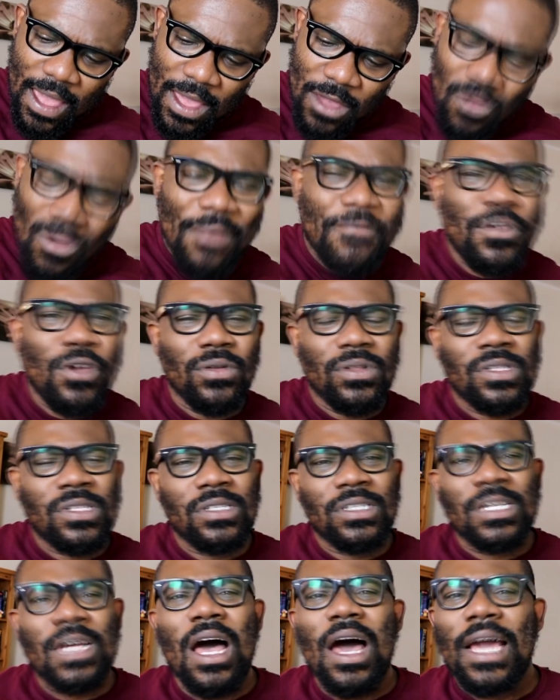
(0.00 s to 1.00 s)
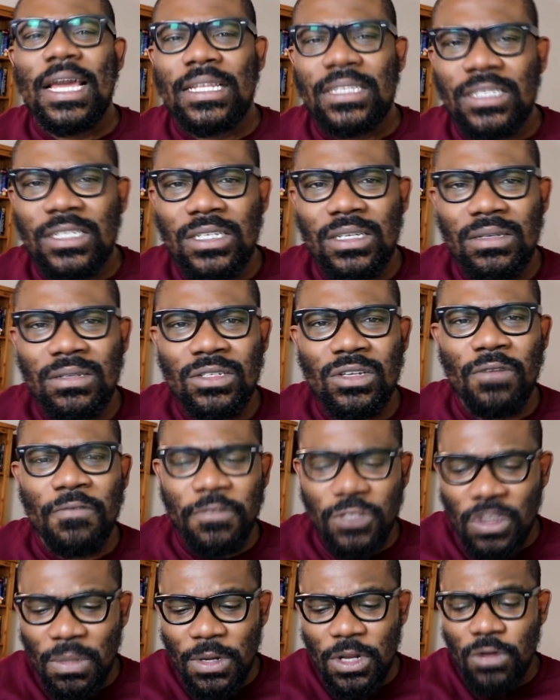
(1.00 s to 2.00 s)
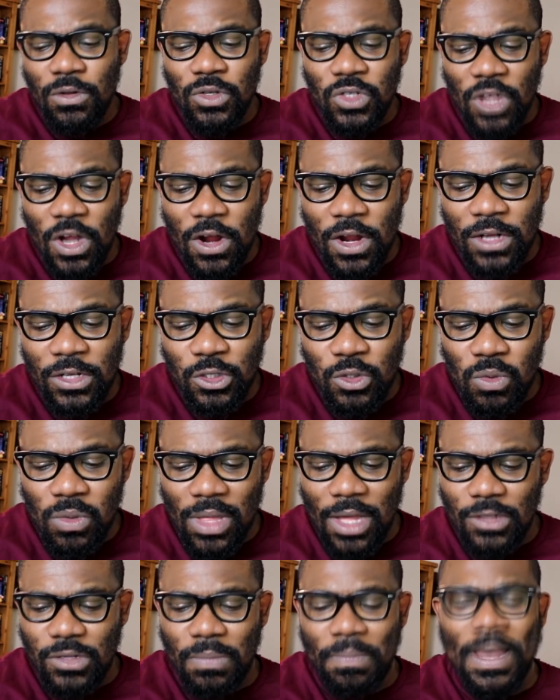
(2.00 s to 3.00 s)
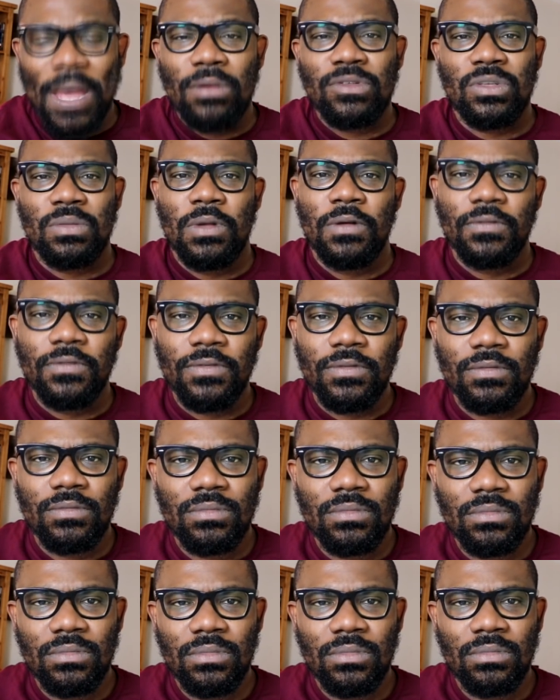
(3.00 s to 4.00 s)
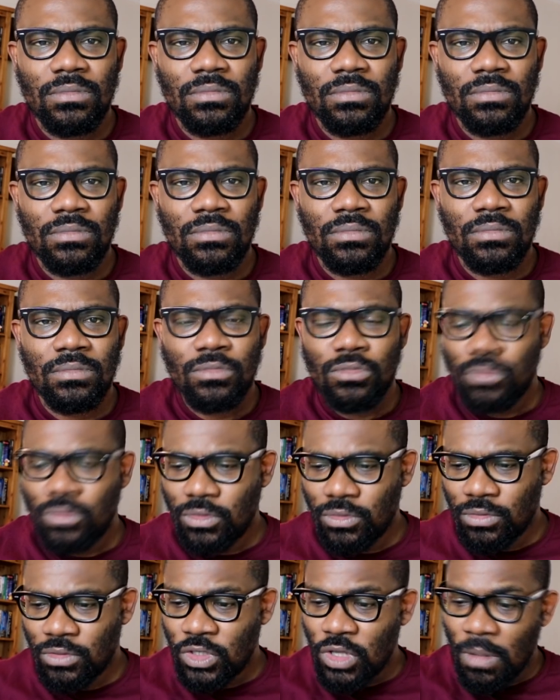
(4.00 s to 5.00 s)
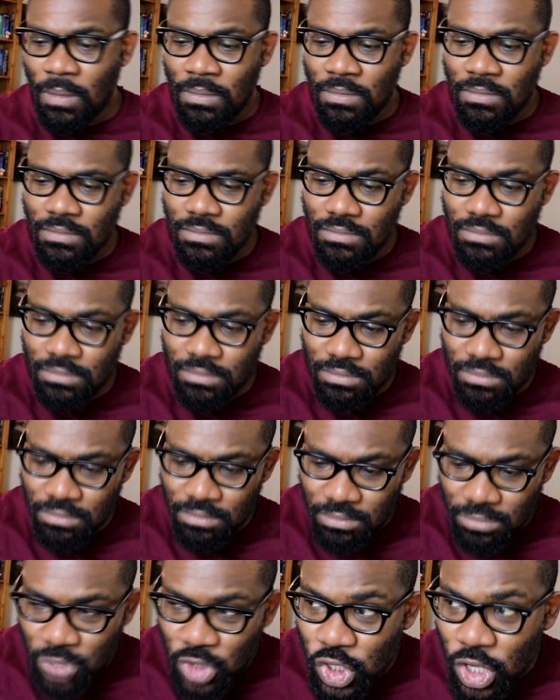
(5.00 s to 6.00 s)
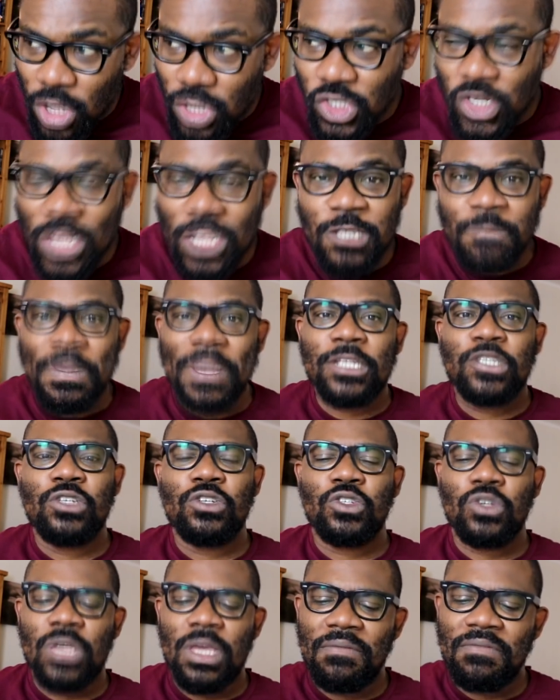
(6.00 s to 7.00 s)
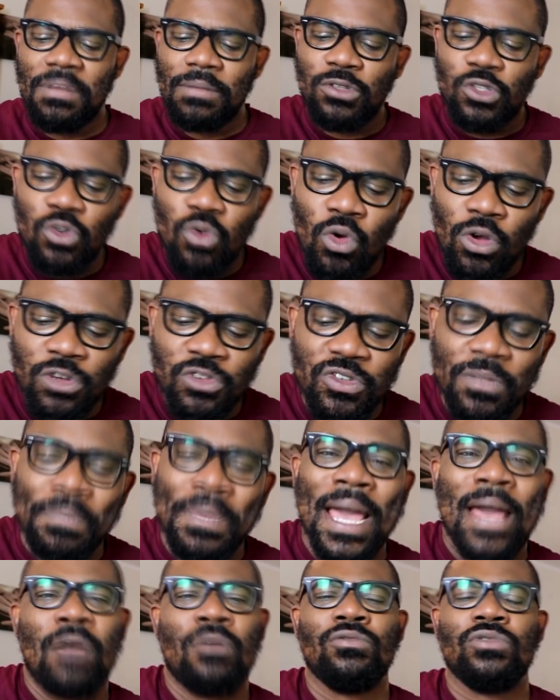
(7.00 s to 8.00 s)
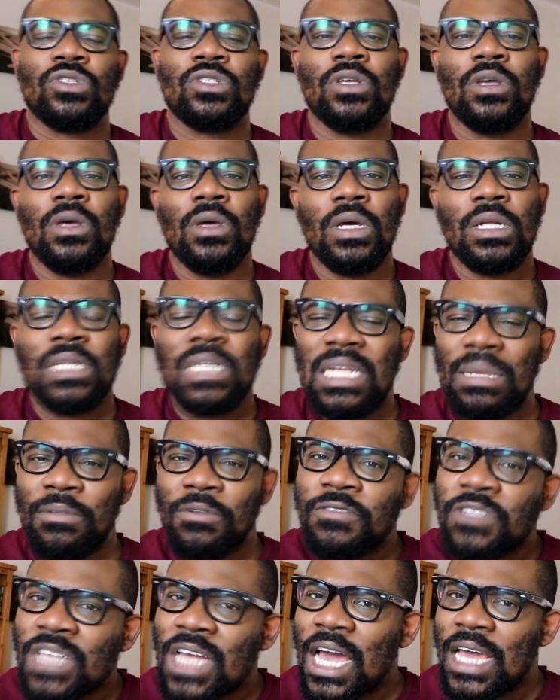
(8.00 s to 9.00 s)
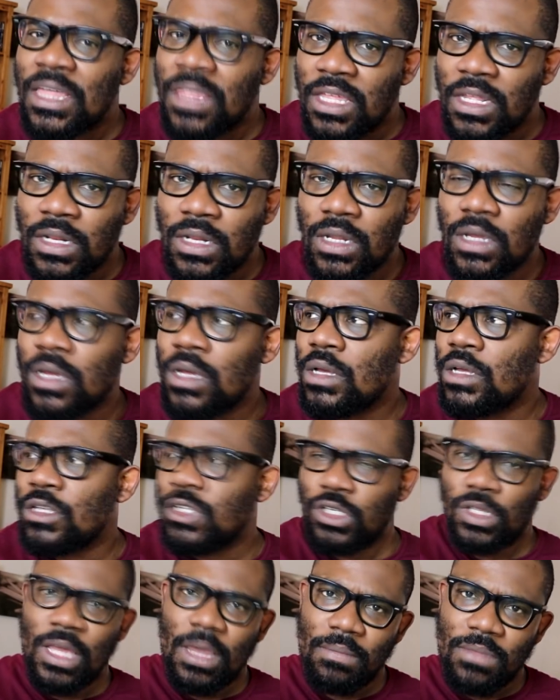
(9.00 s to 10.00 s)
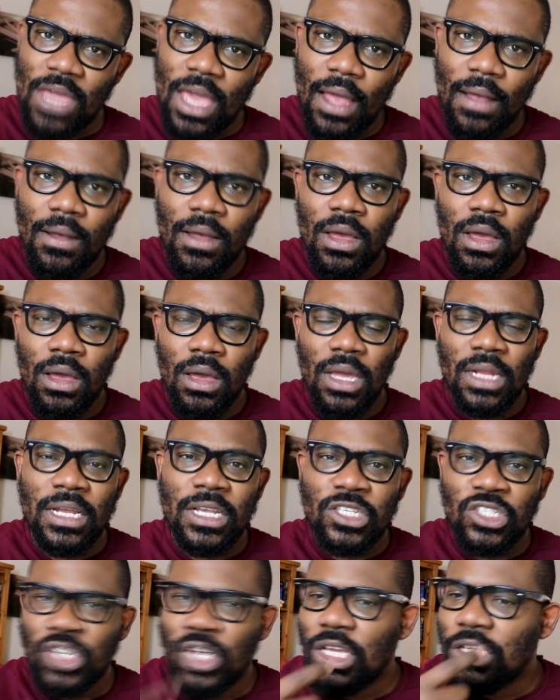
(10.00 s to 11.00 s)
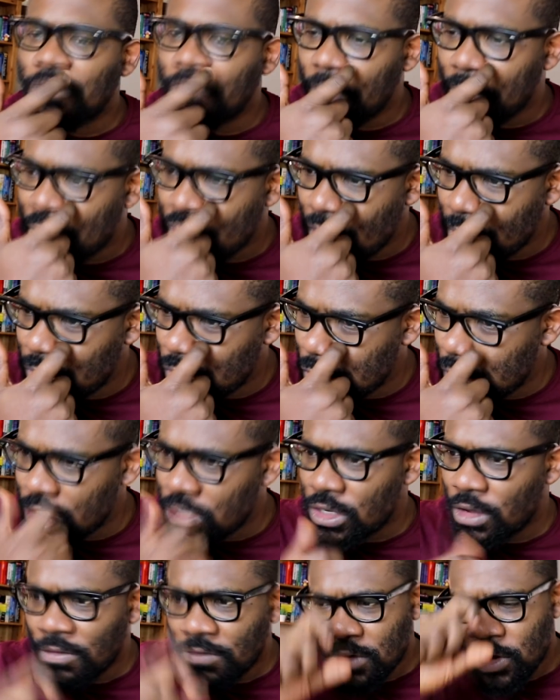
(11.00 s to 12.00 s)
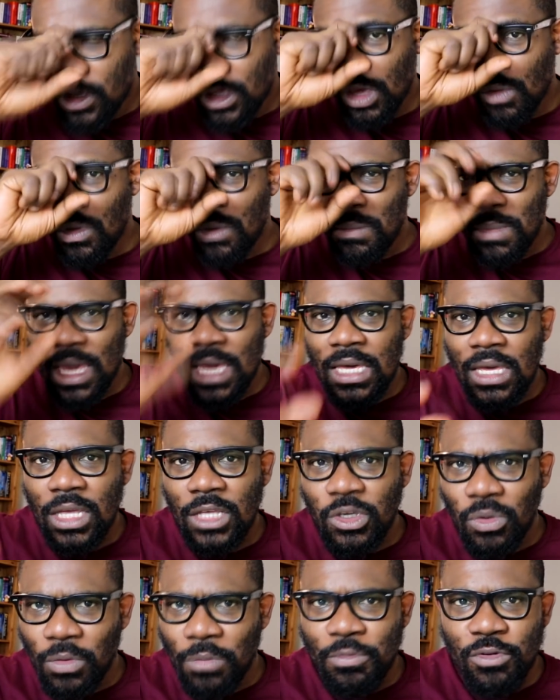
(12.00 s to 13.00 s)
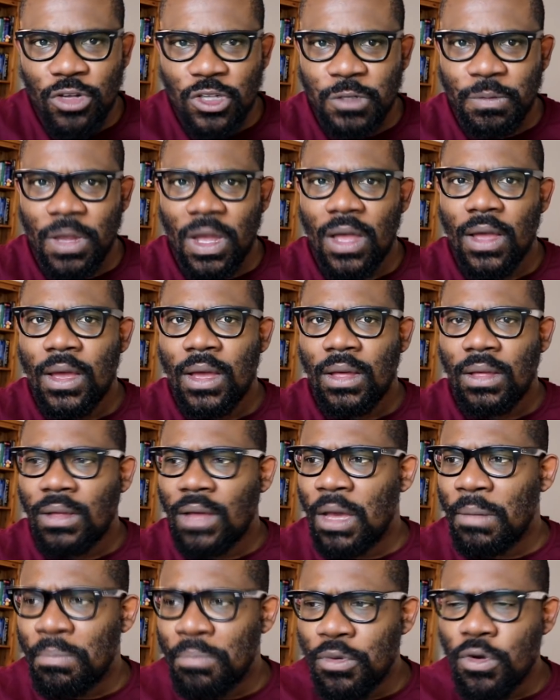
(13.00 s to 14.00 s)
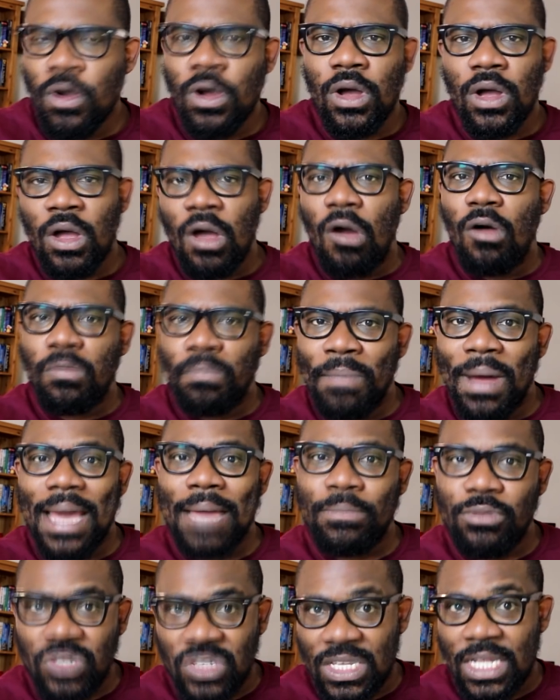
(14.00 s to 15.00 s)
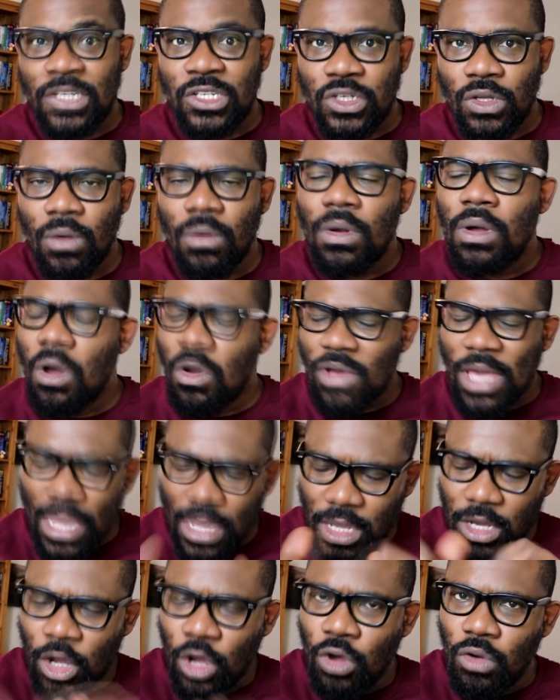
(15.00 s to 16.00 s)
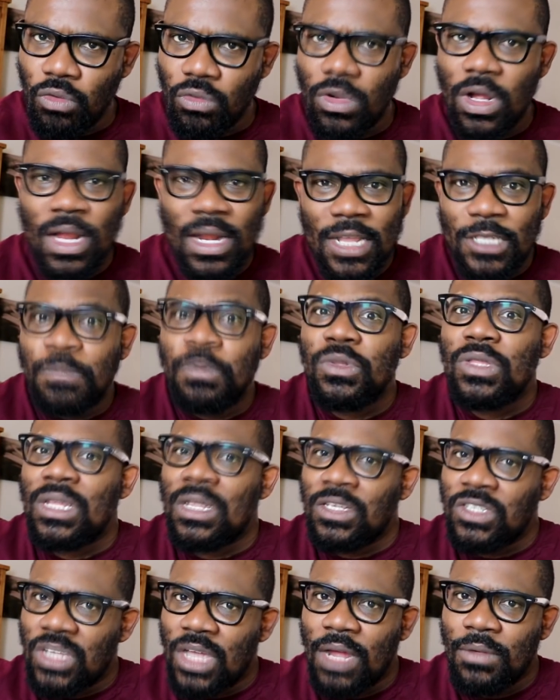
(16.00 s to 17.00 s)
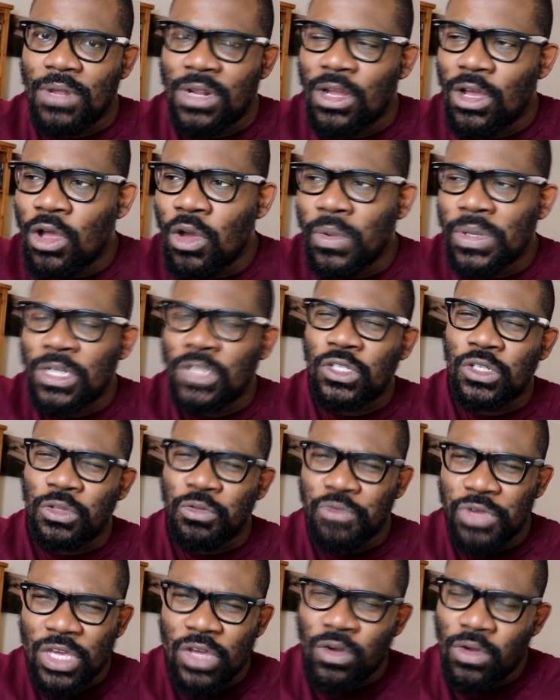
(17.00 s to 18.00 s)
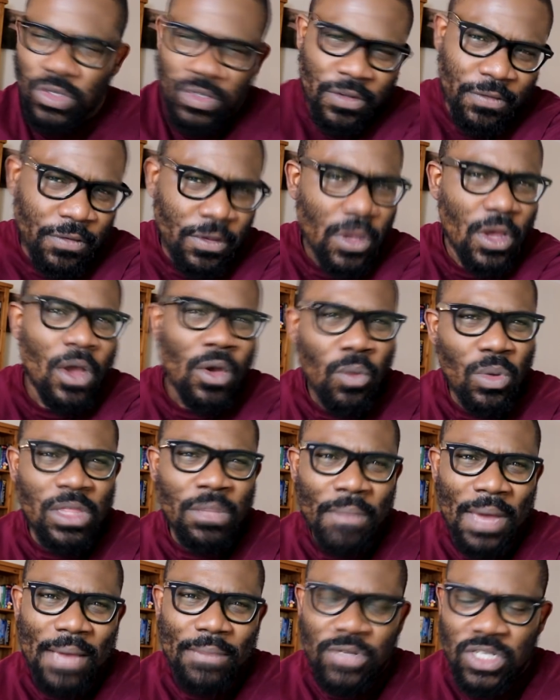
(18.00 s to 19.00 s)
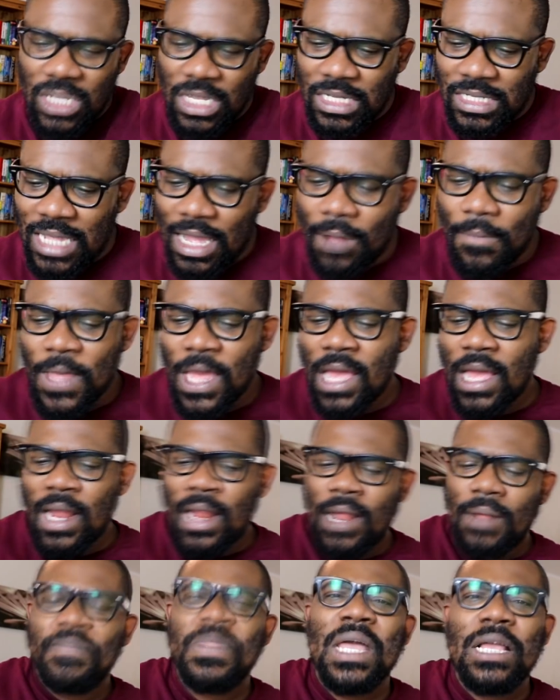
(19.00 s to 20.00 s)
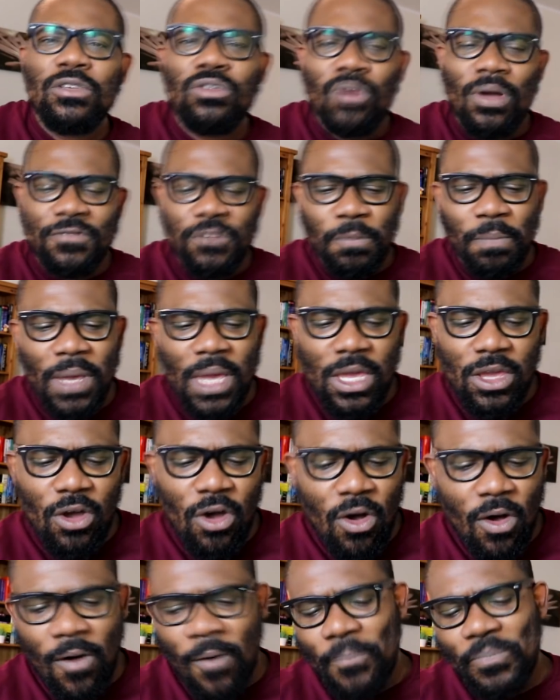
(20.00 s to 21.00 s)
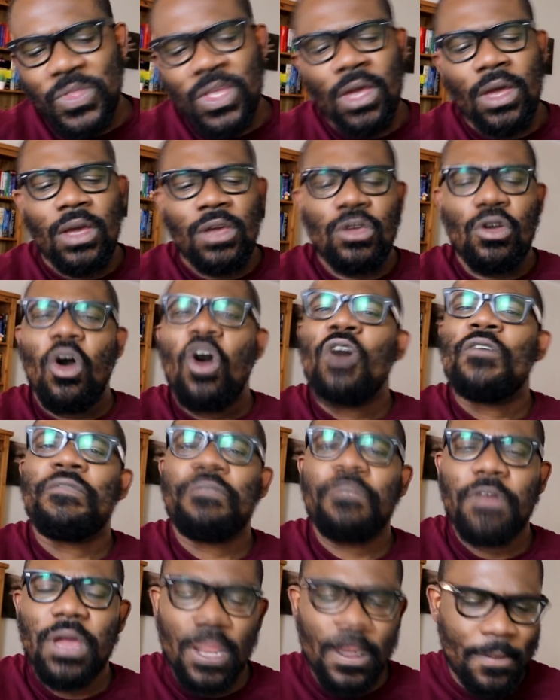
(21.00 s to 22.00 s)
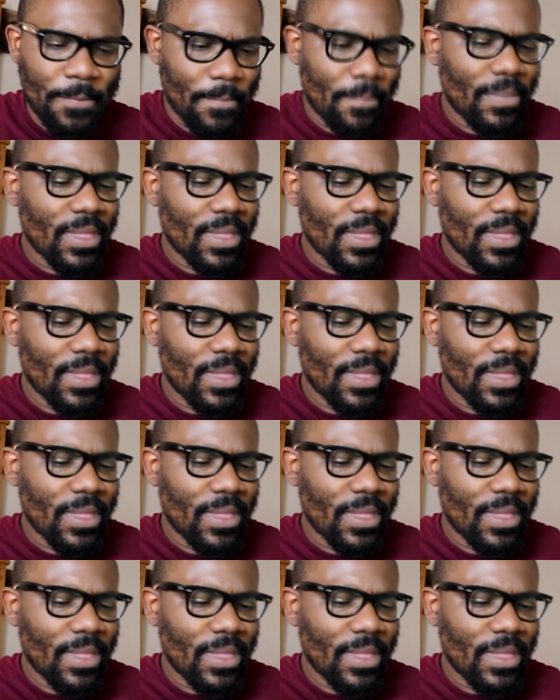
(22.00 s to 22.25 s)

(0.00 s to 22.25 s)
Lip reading: You have your tithes. So for somebody who's earned £2,000 a month, some church expects you to give them £200 in the name of tithing to them, yeah? In exchange for promises of you will make it, you will prosper. A book called Bible Said So. Okay, cool. Let's put that aside. We're not going into the rigors of what the Bible says now. Then you have to pay your offering,